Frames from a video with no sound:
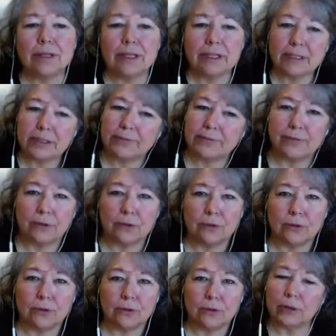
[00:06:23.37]

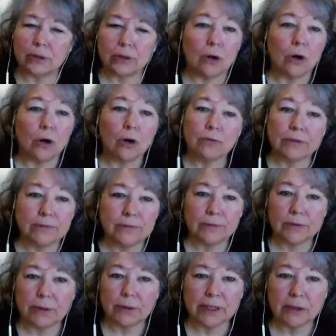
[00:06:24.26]
plentiful or
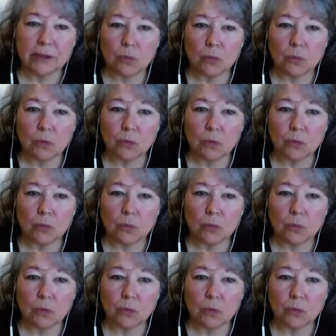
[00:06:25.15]
overflowing